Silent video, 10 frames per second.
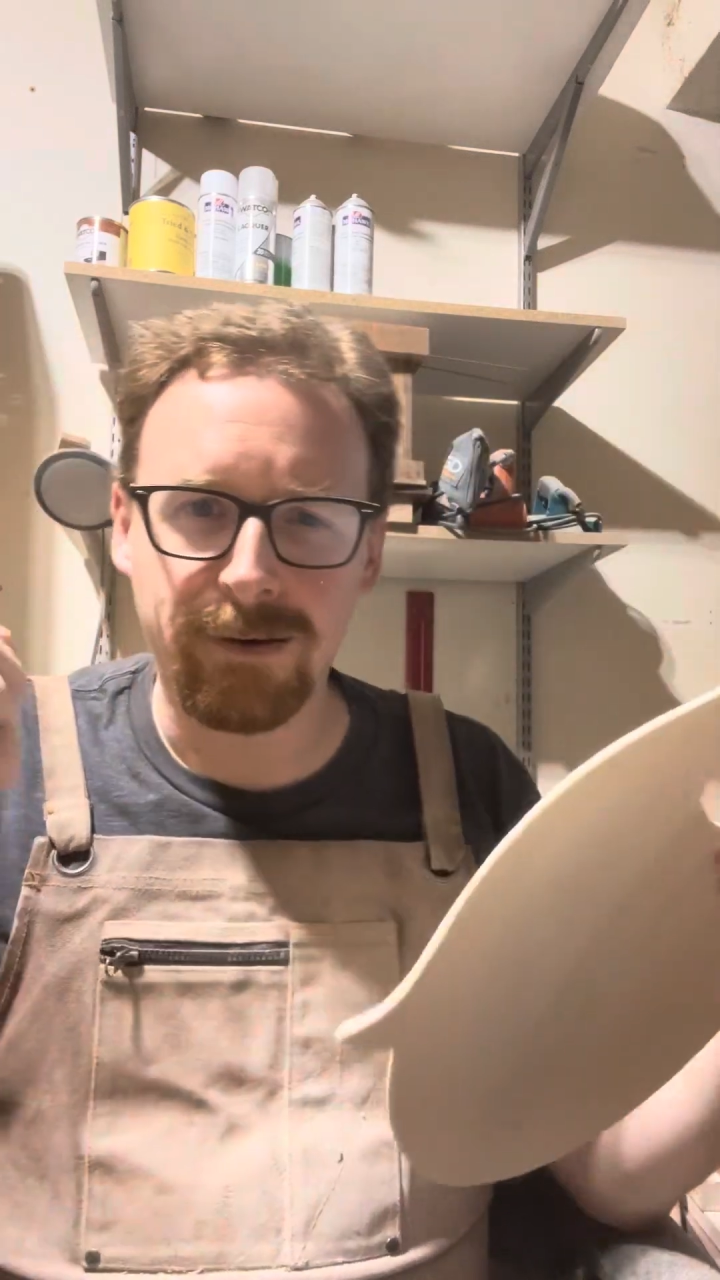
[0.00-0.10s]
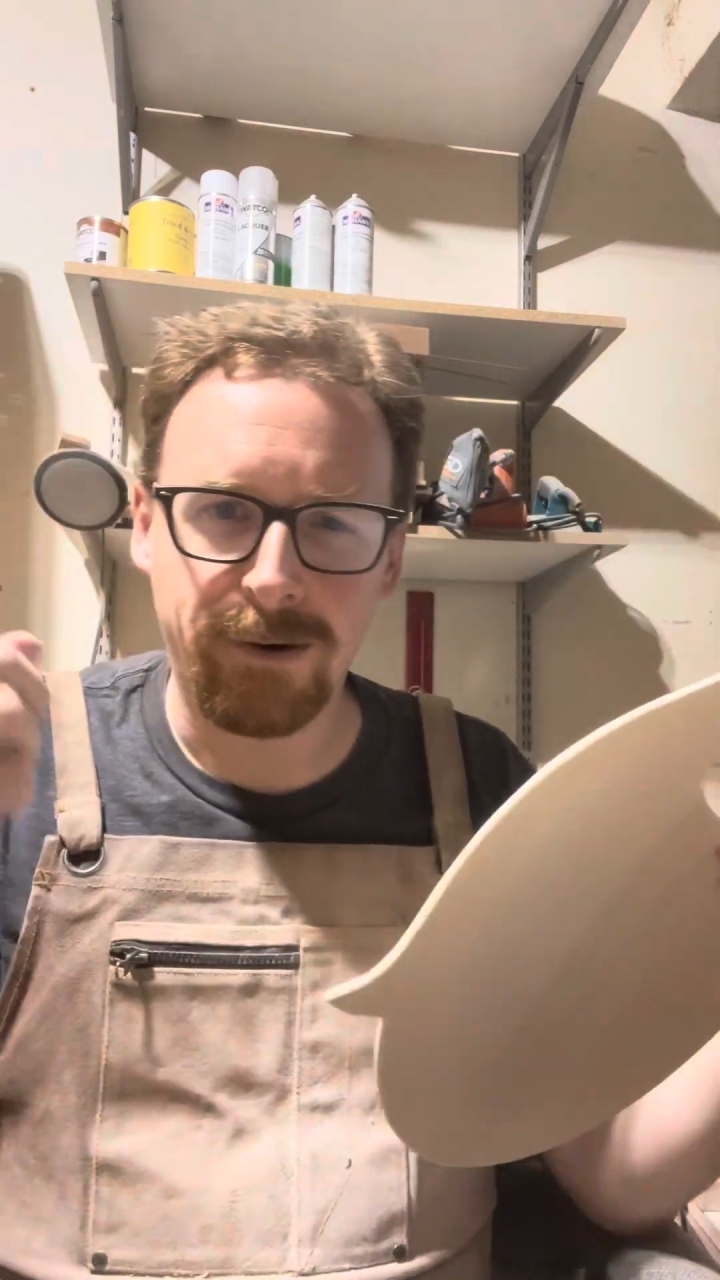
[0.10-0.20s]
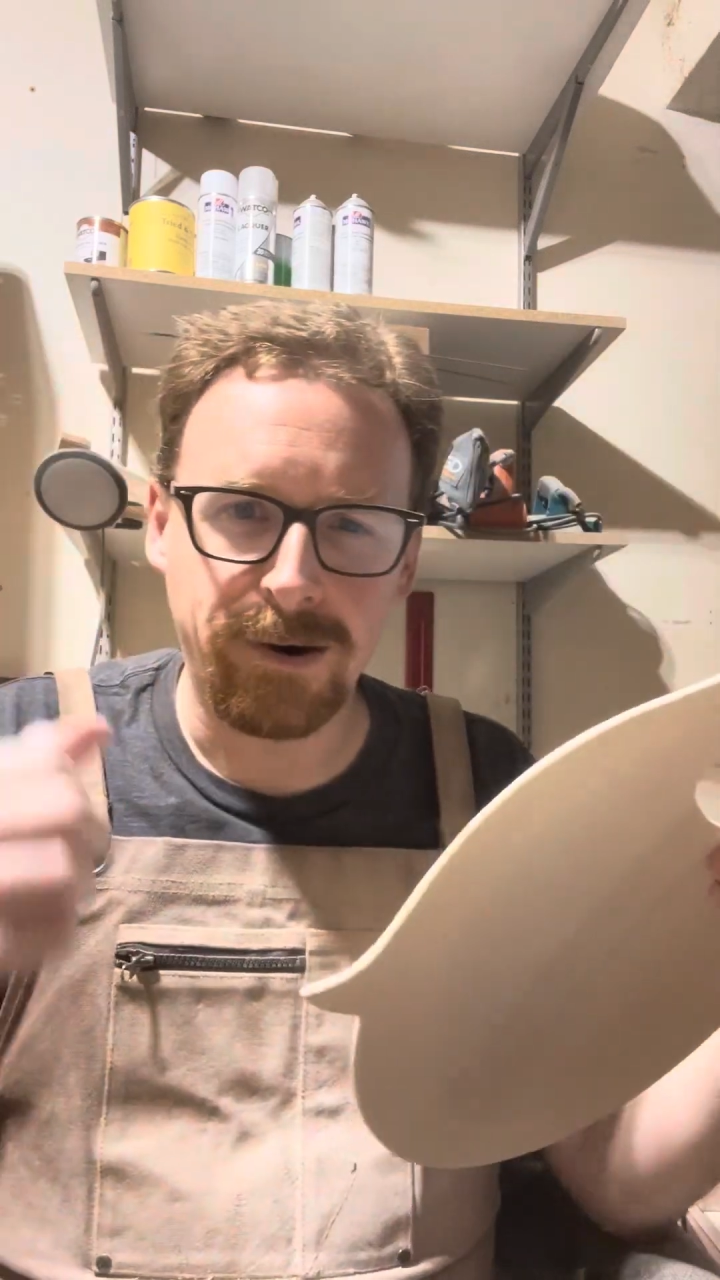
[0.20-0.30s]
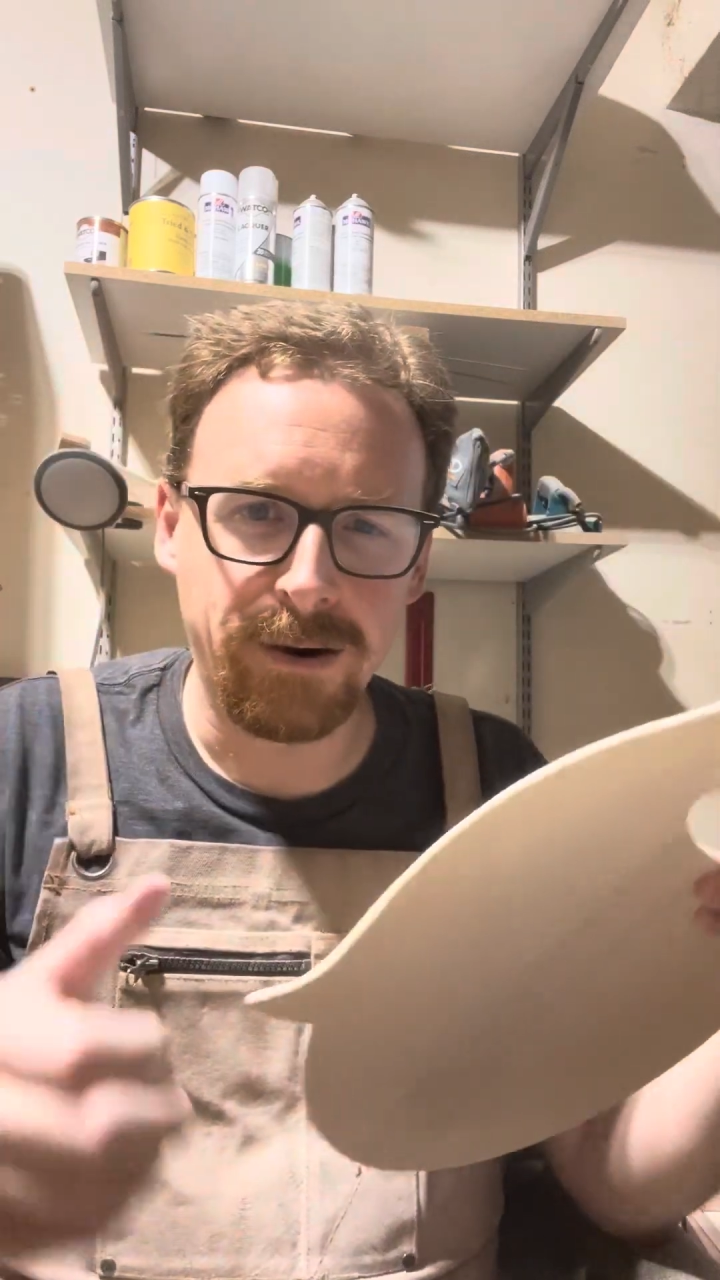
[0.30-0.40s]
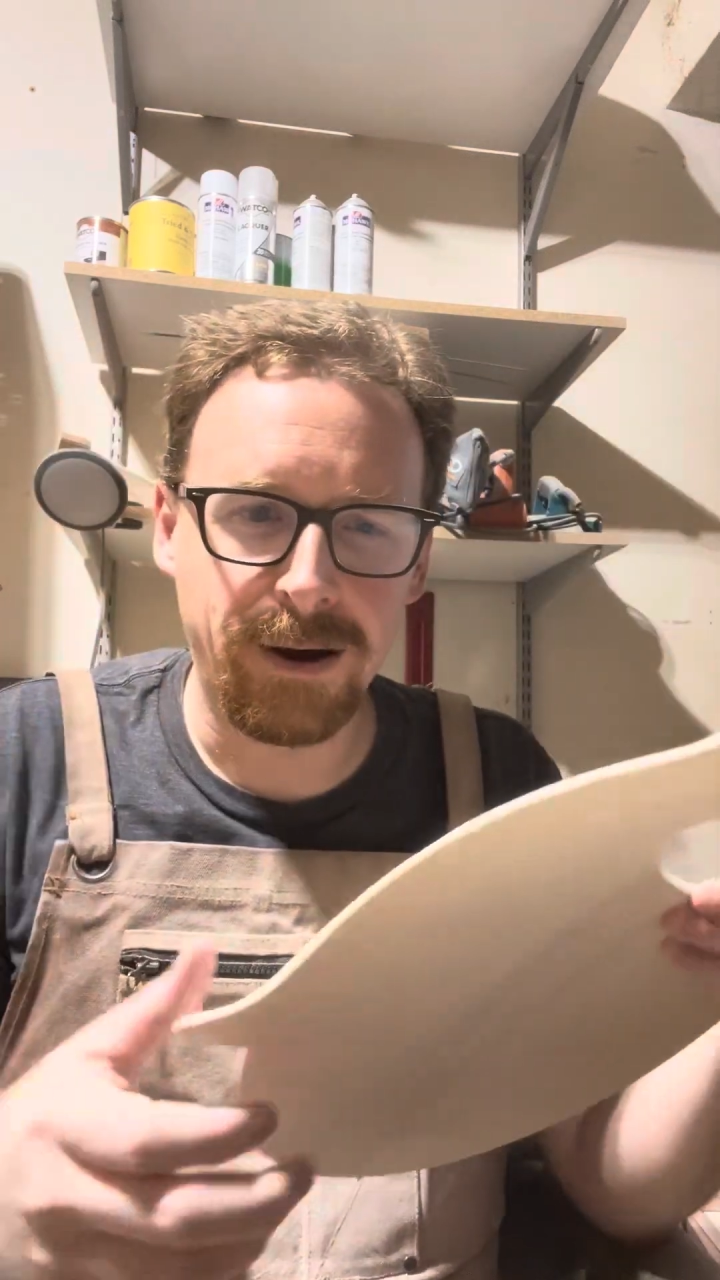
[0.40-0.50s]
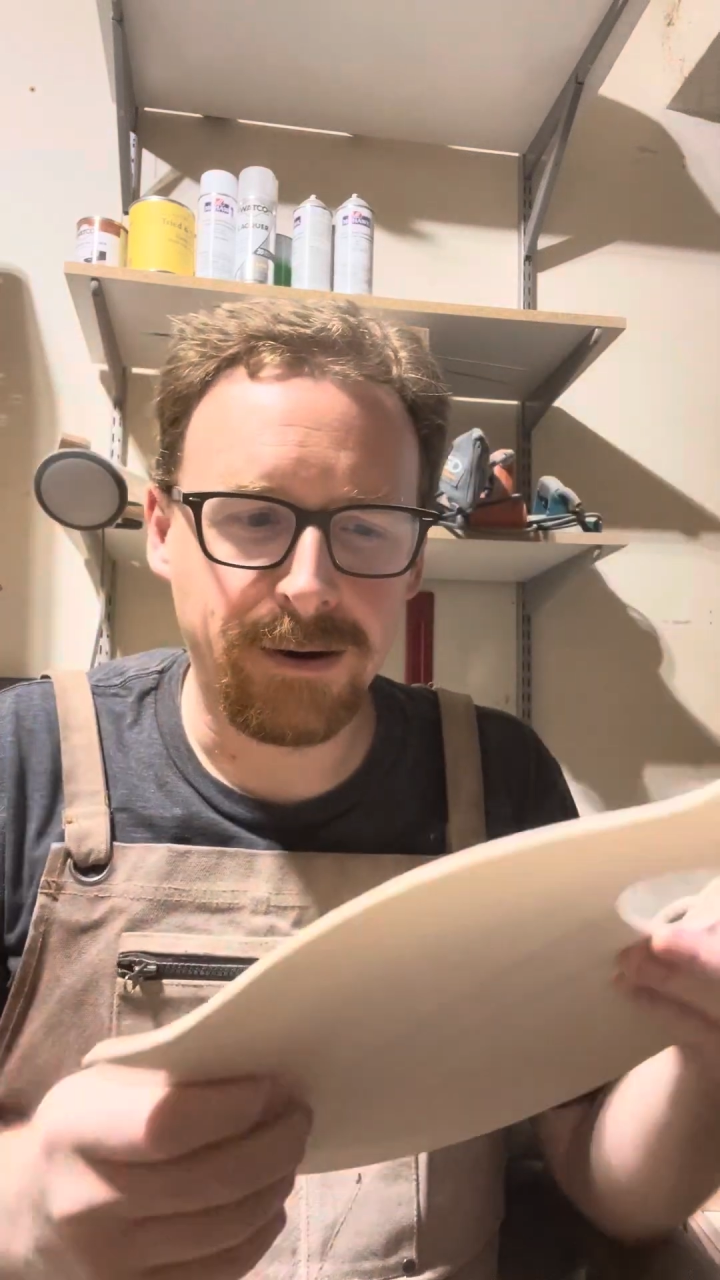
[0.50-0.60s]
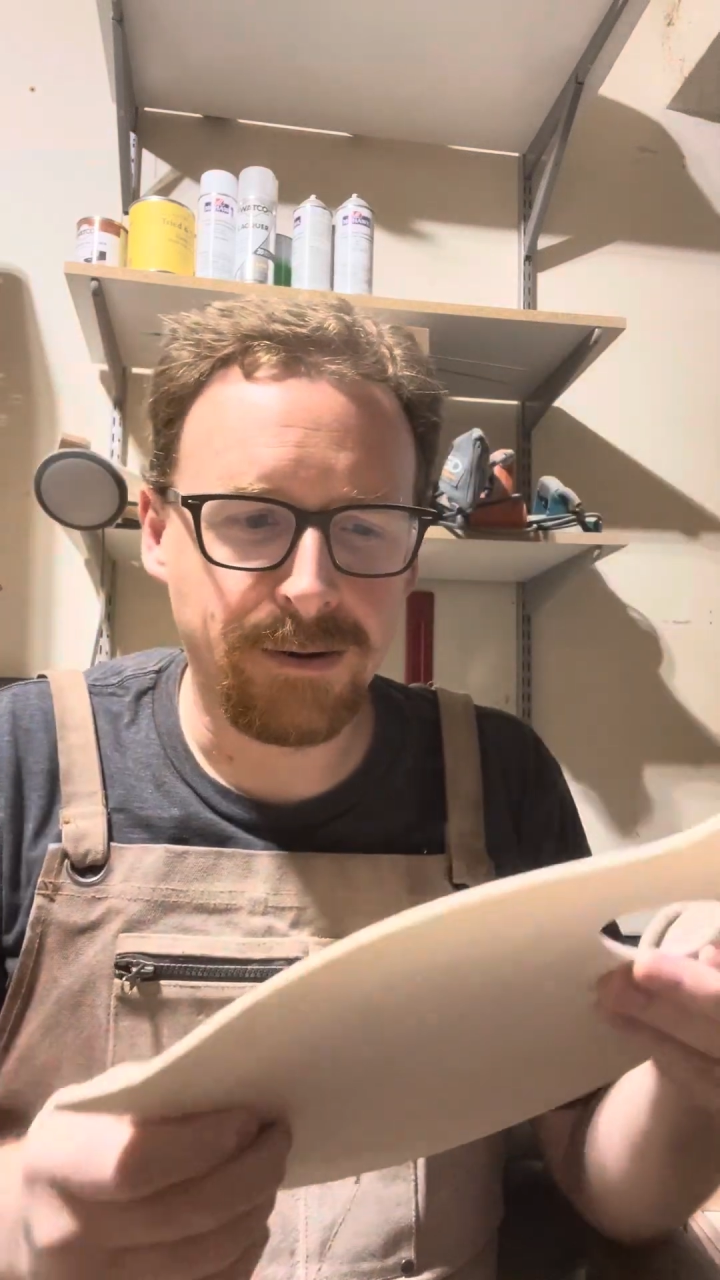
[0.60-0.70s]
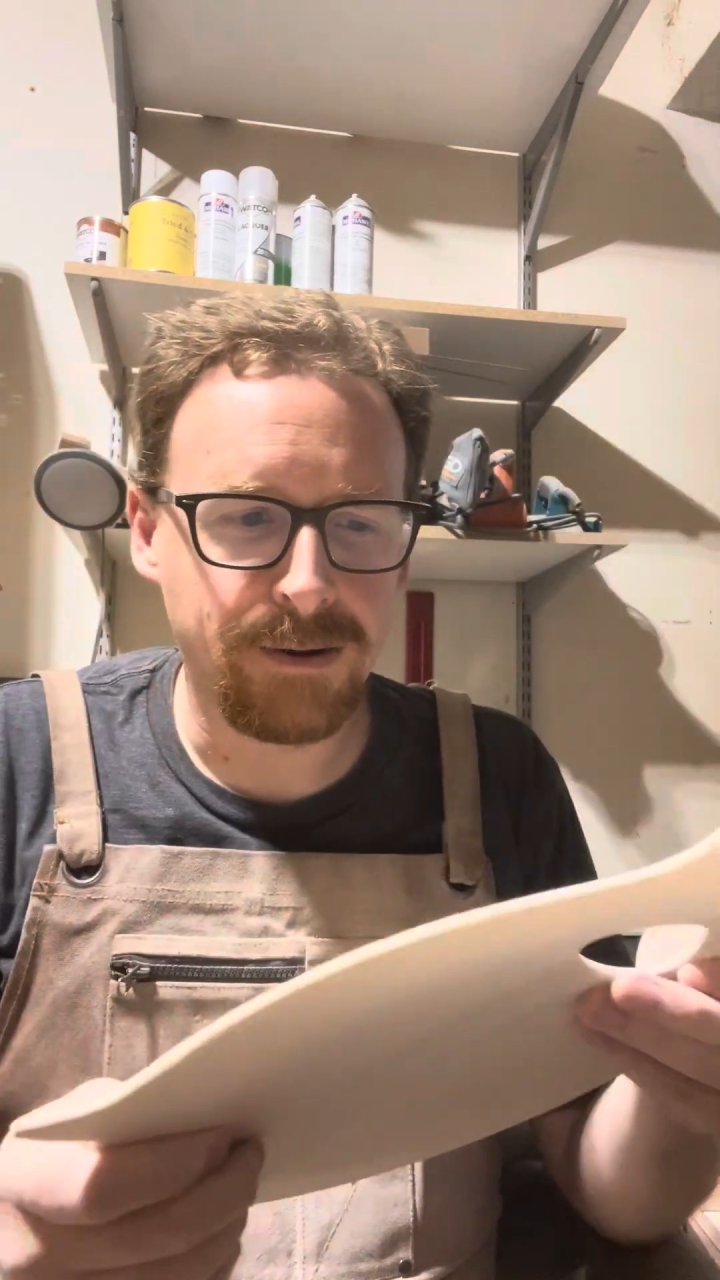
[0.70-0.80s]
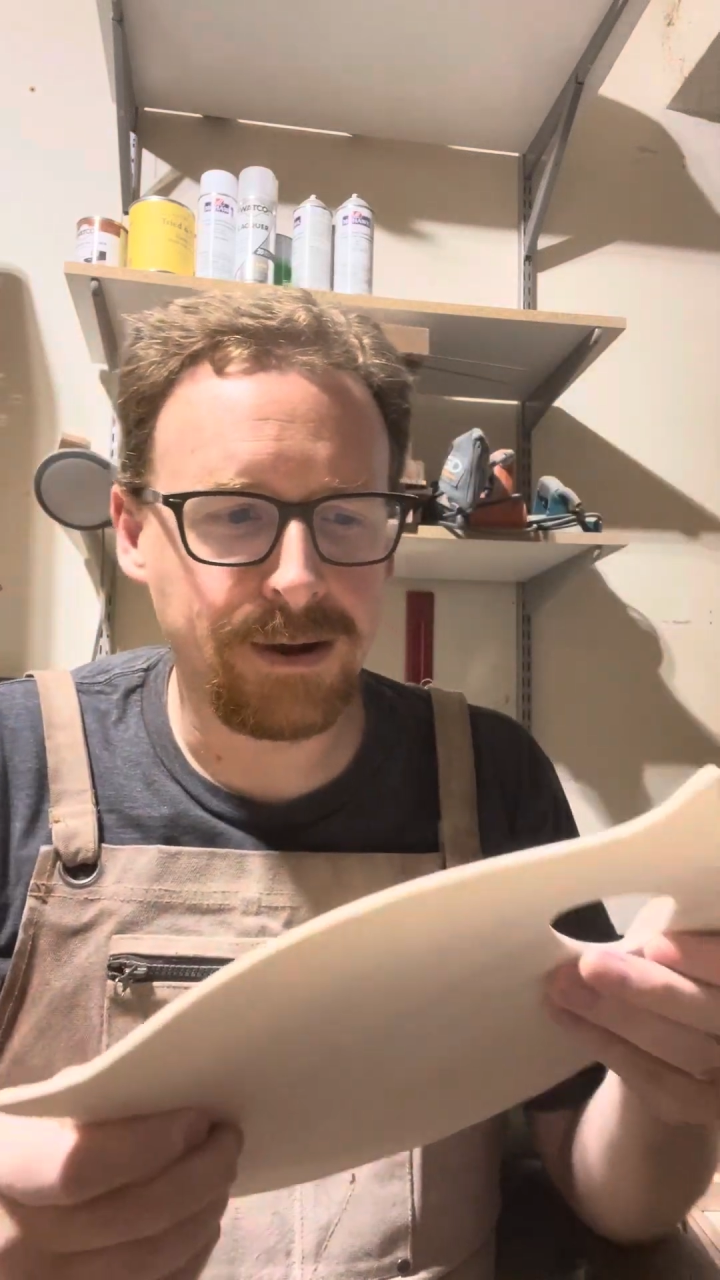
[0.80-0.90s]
or your knuckle,